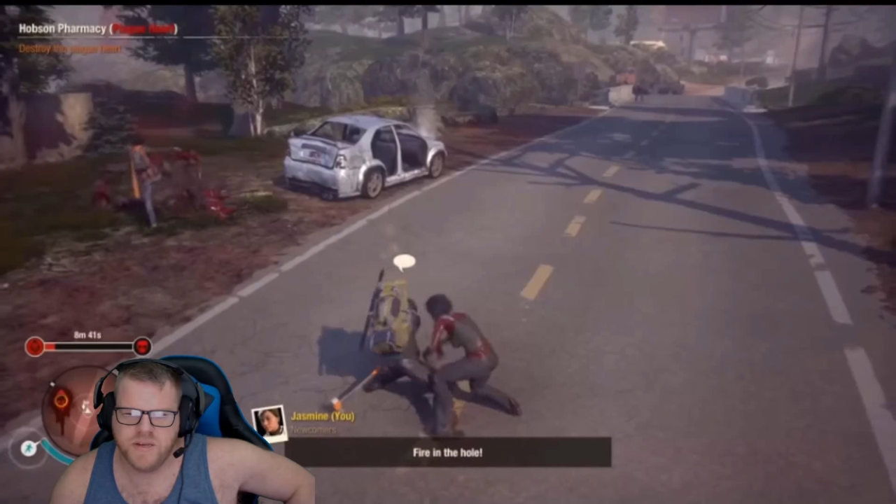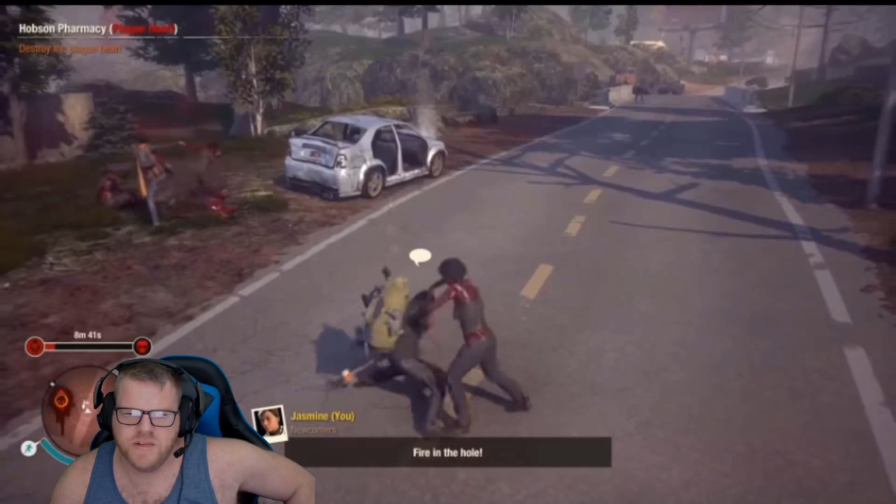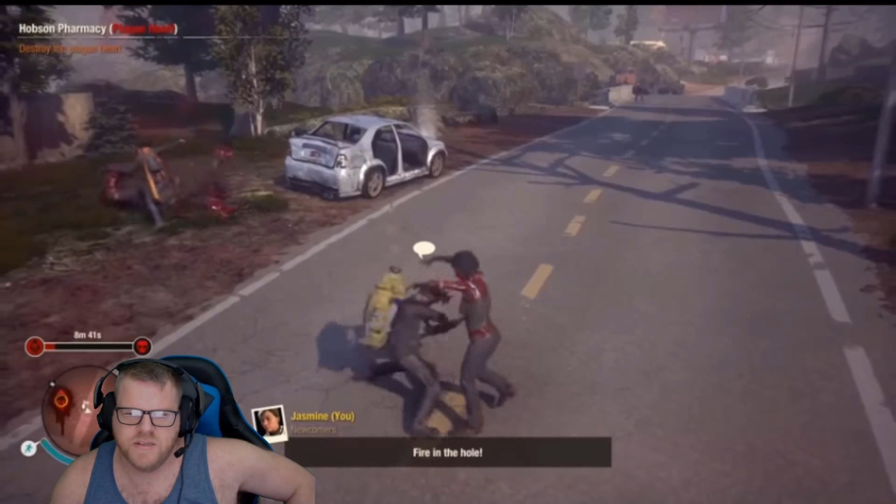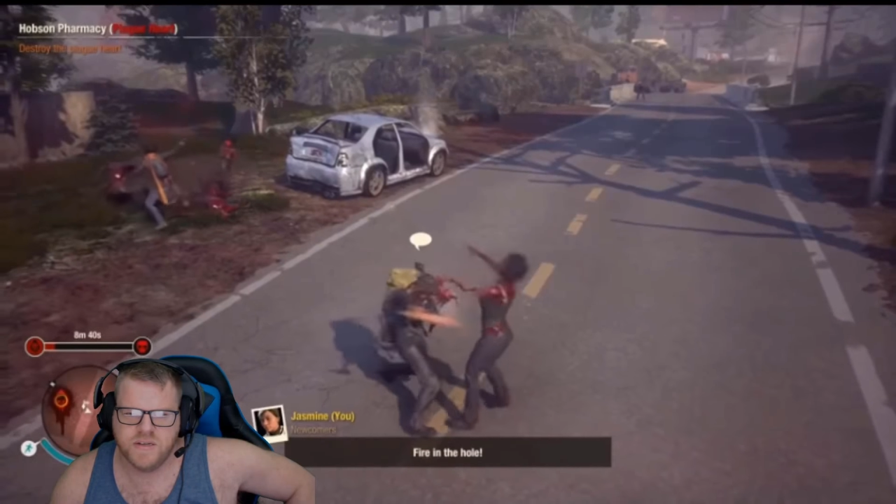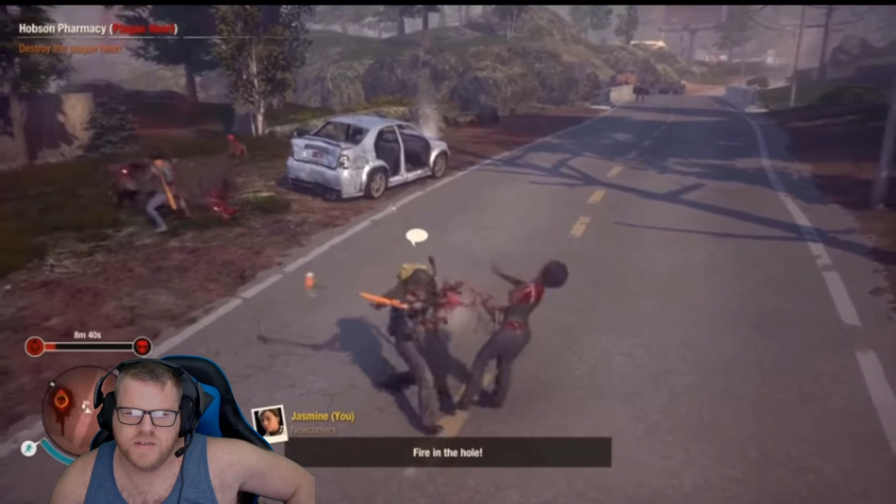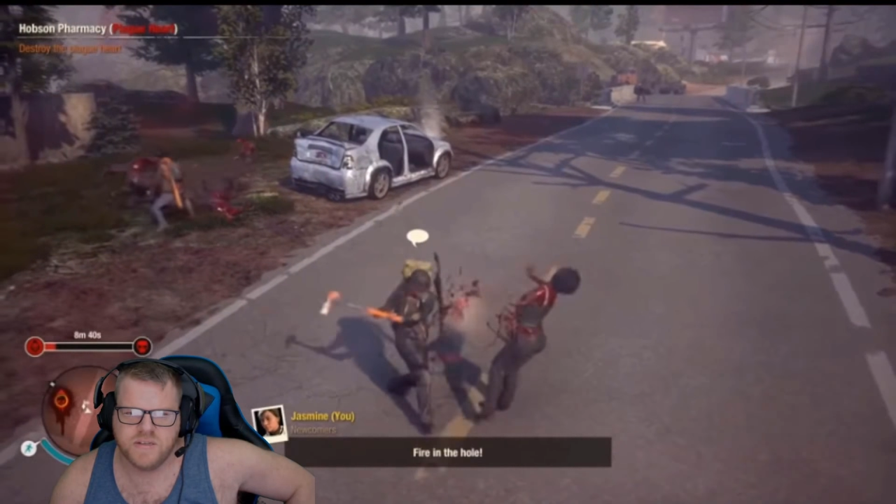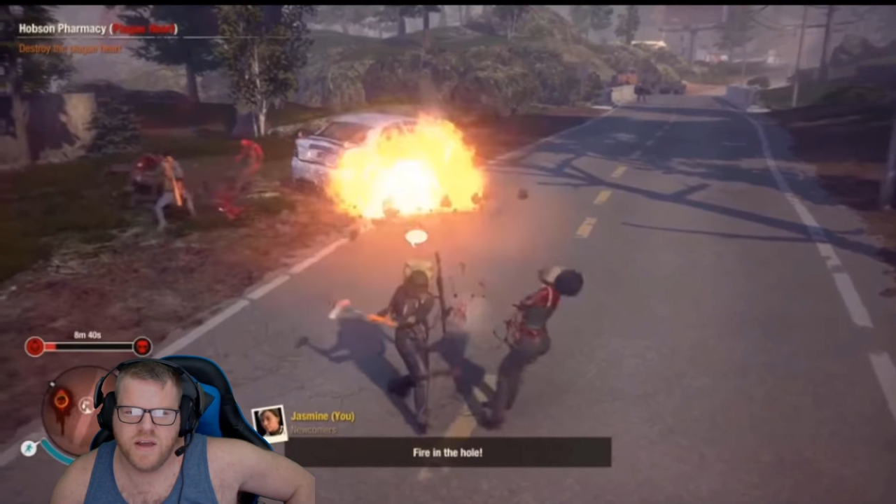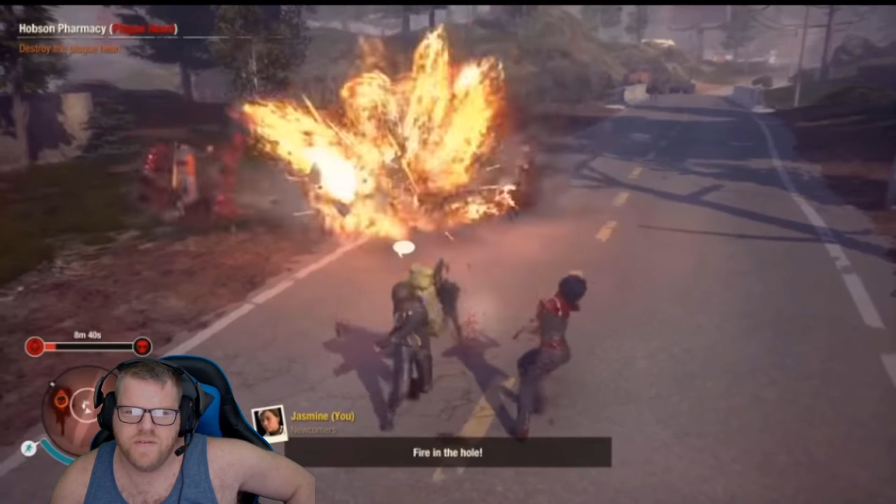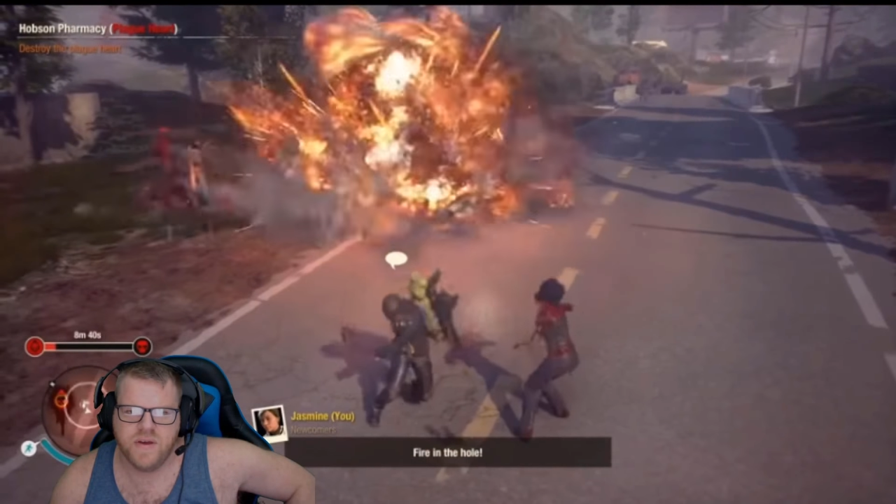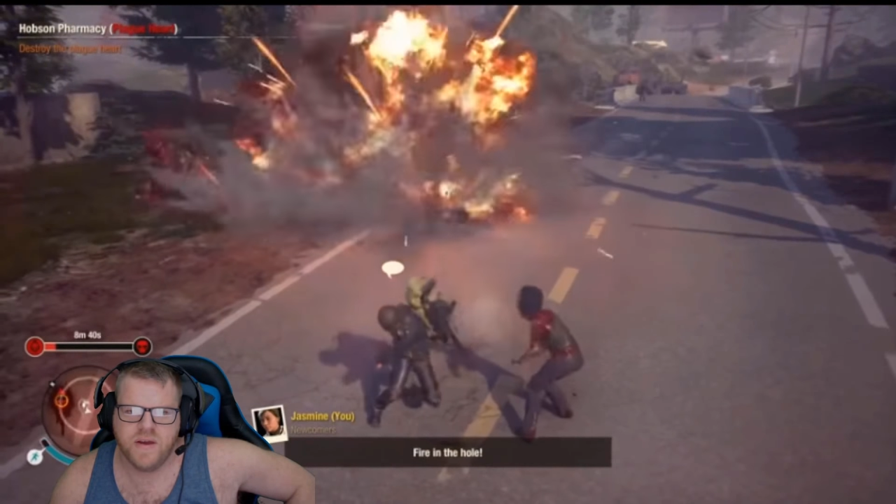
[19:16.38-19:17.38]
easier to
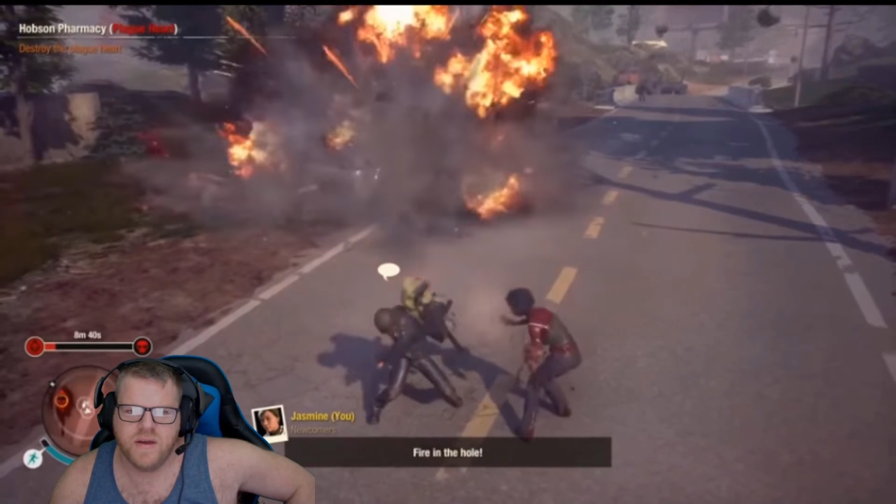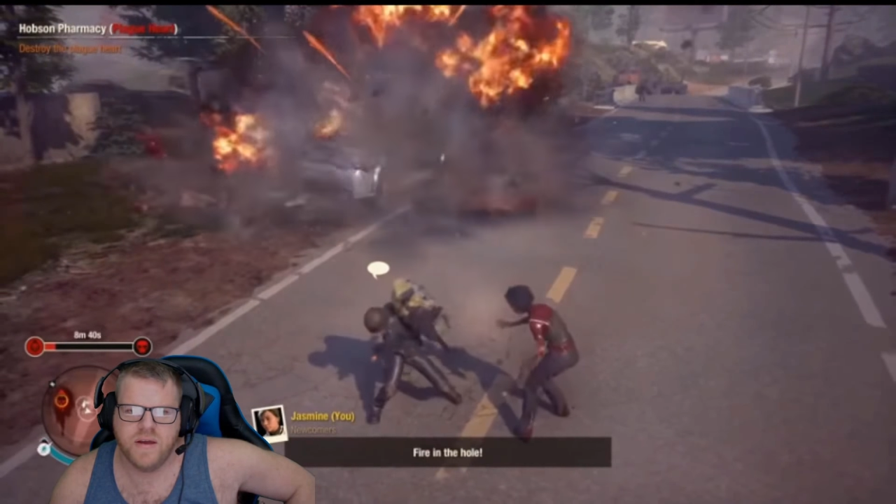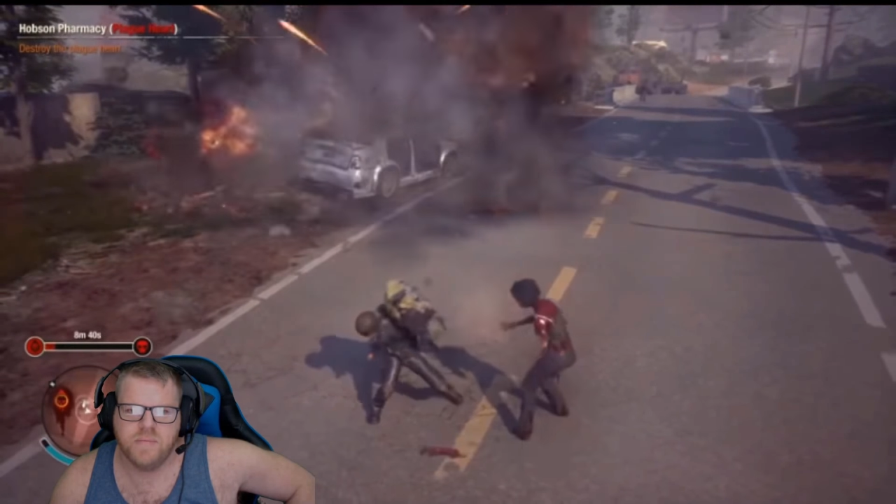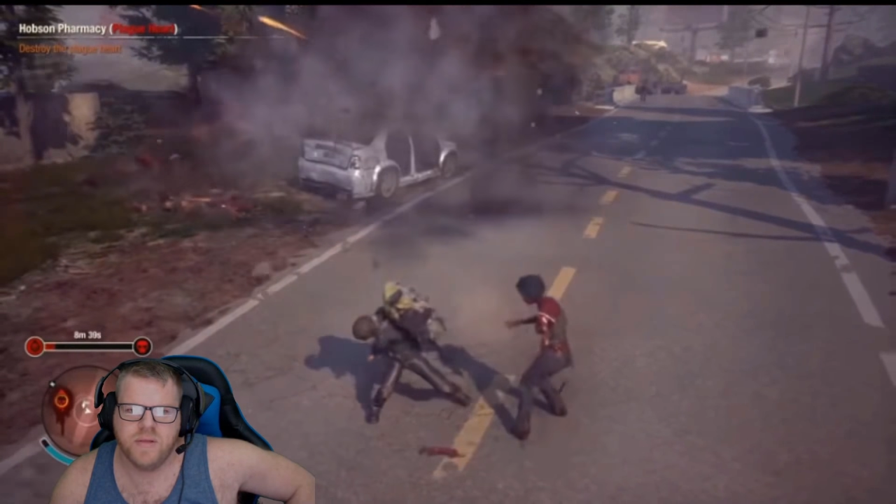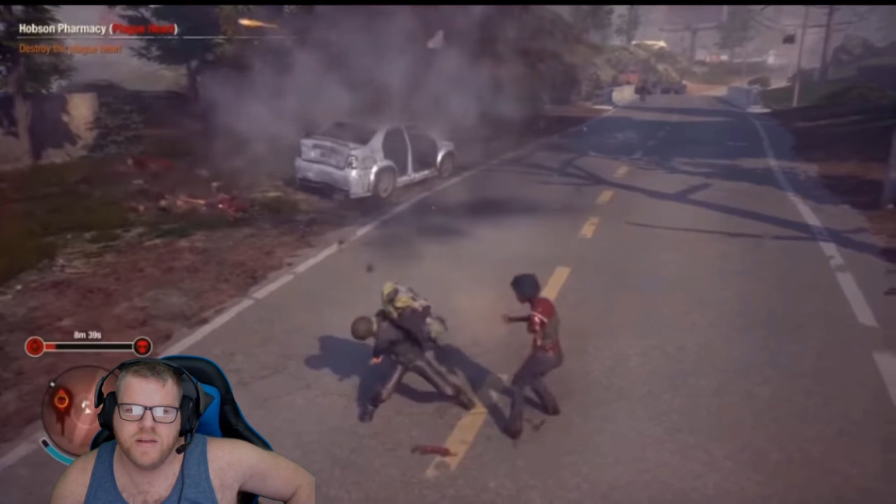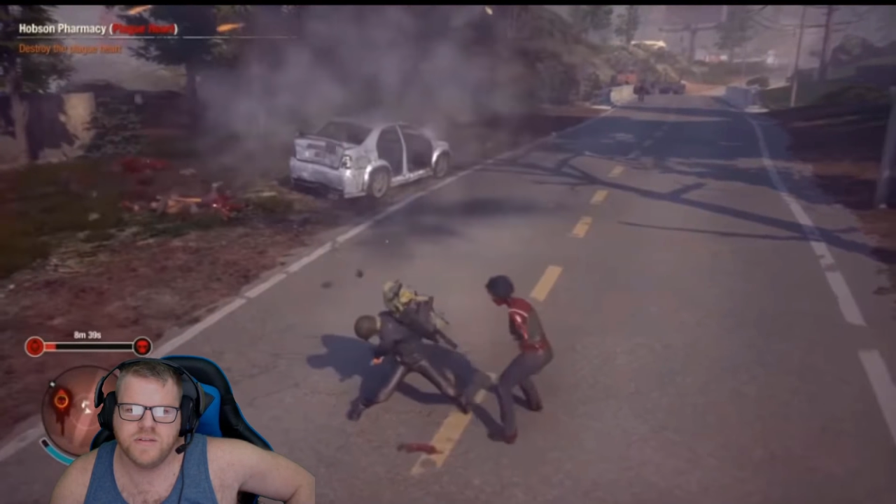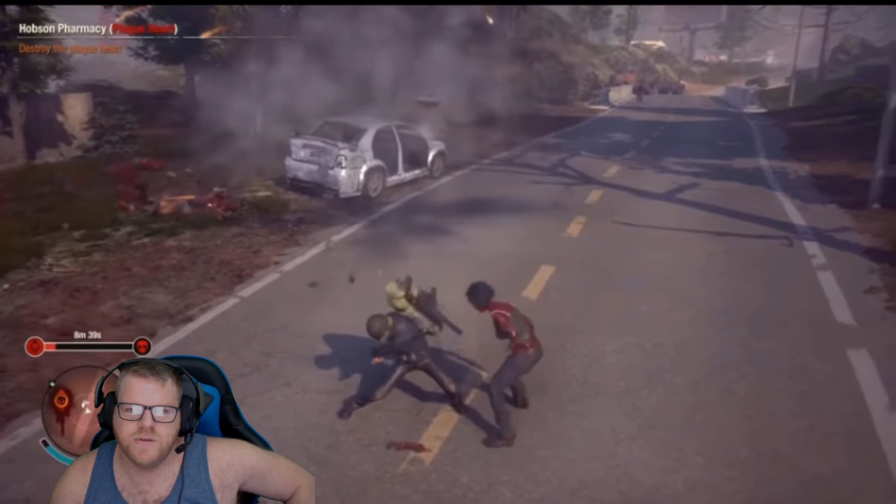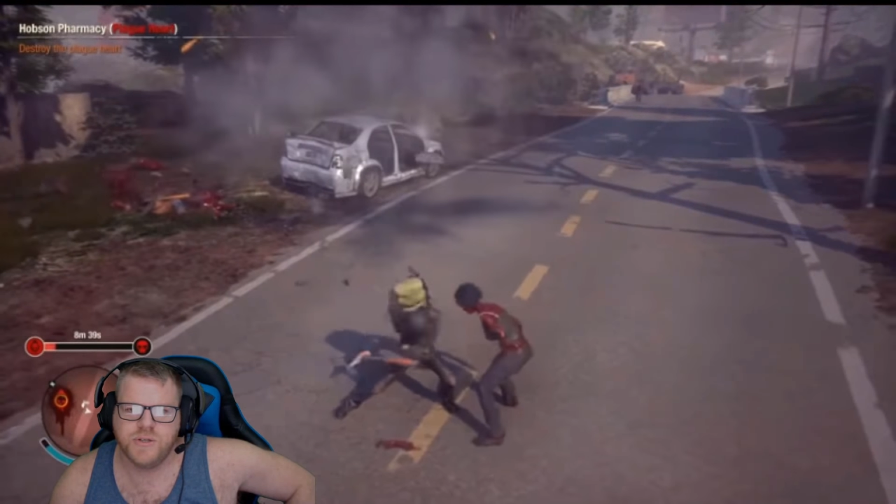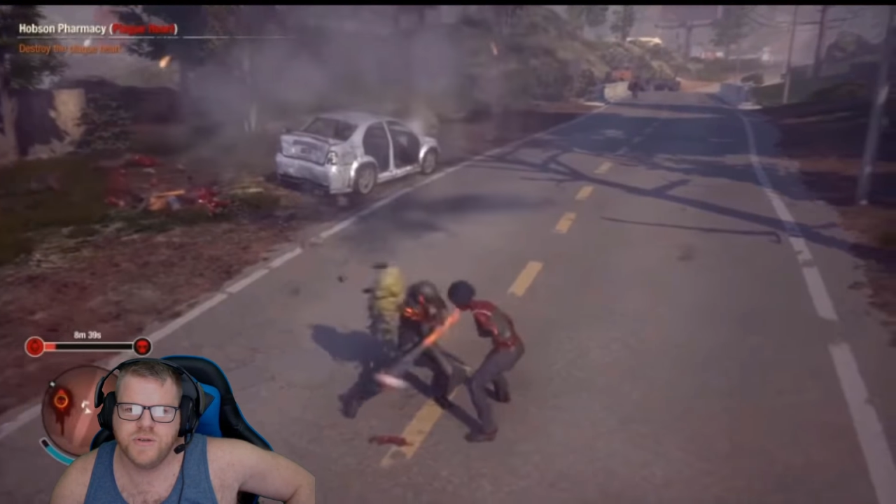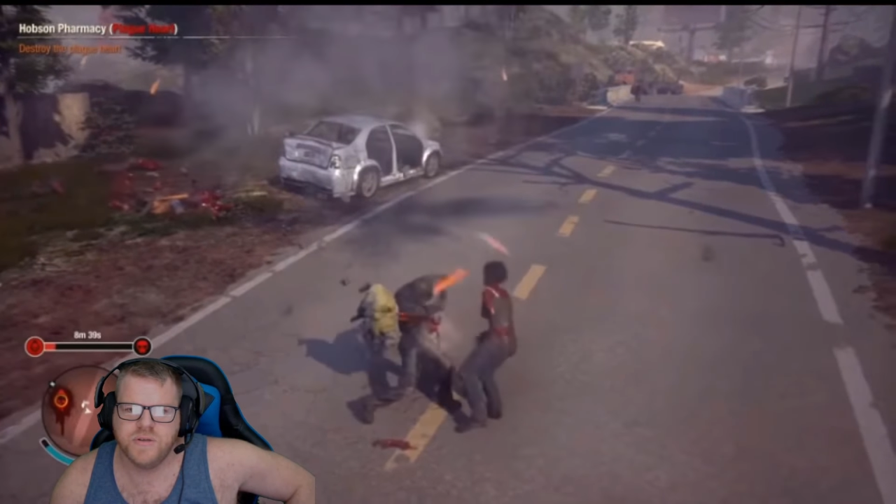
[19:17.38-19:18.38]
discover. Players who
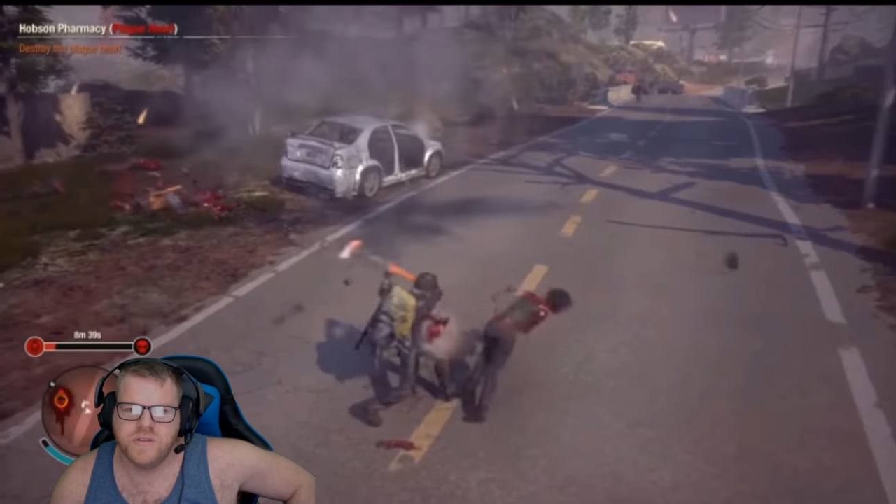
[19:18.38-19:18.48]
choose